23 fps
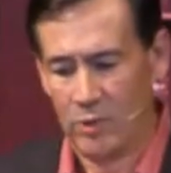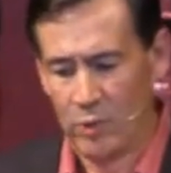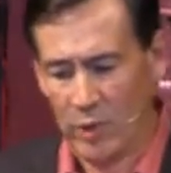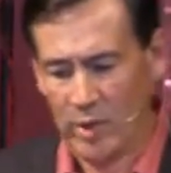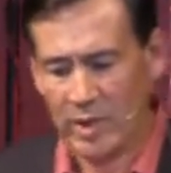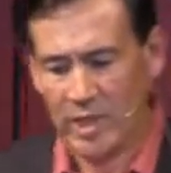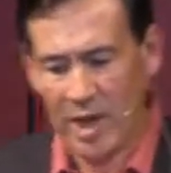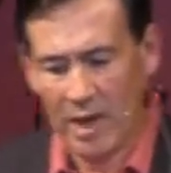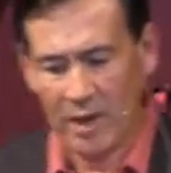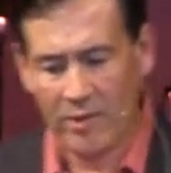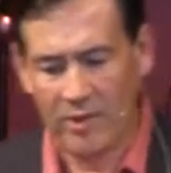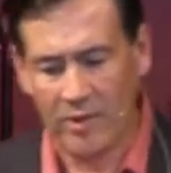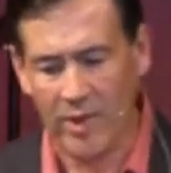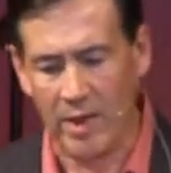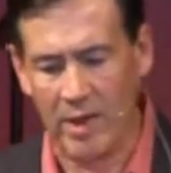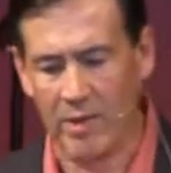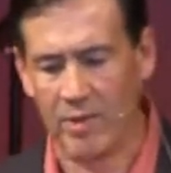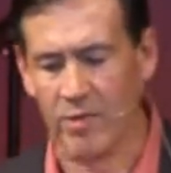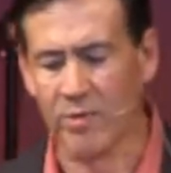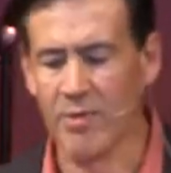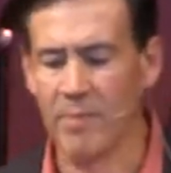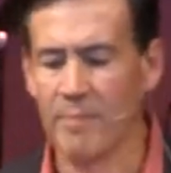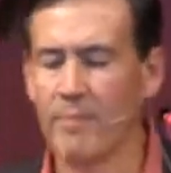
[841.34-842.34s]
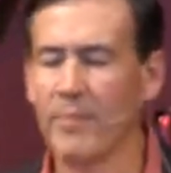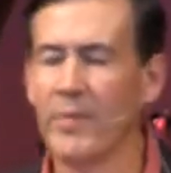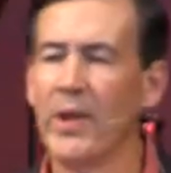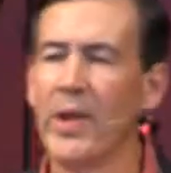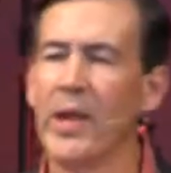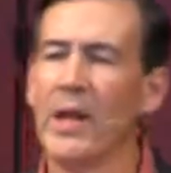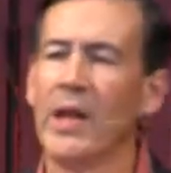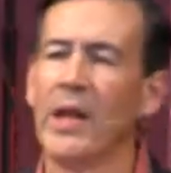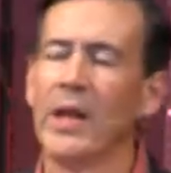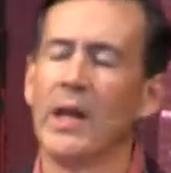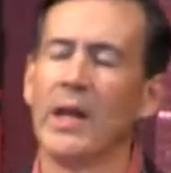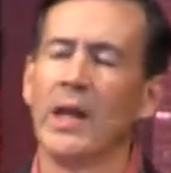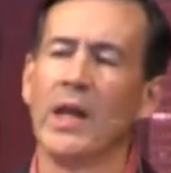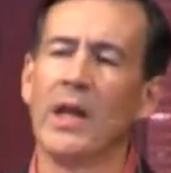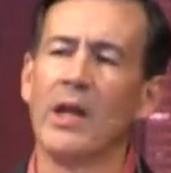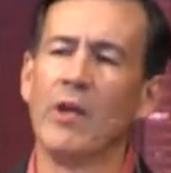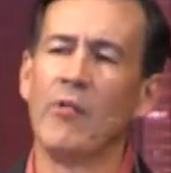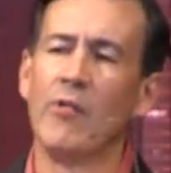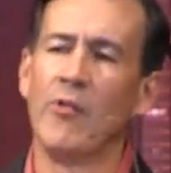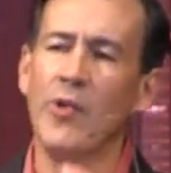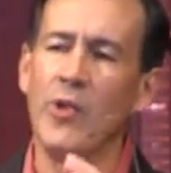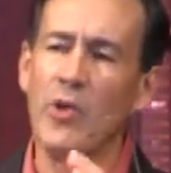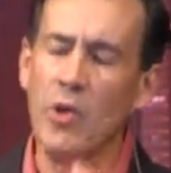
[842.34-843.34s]
would tell us this.
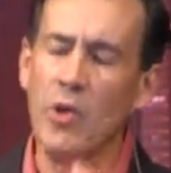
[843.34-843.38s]
If